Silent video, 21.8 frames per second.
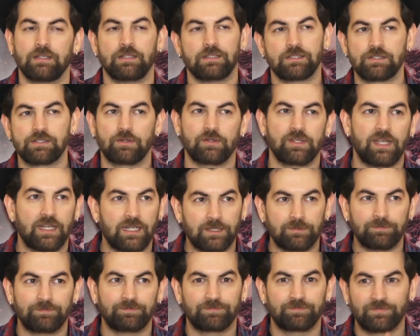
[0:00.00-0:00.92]
So yeah,
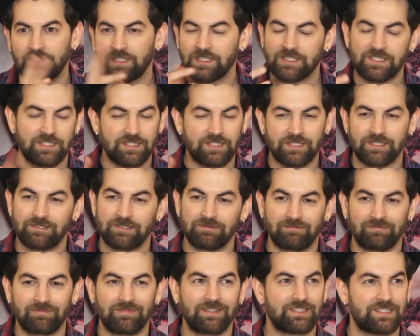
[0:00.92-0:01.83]
it's
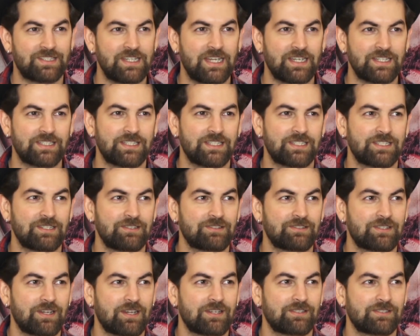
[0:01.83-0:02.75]
nice, it's
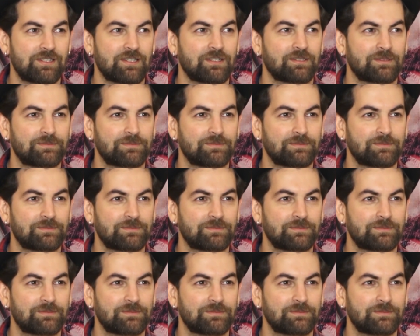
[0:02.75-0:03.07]
interesting.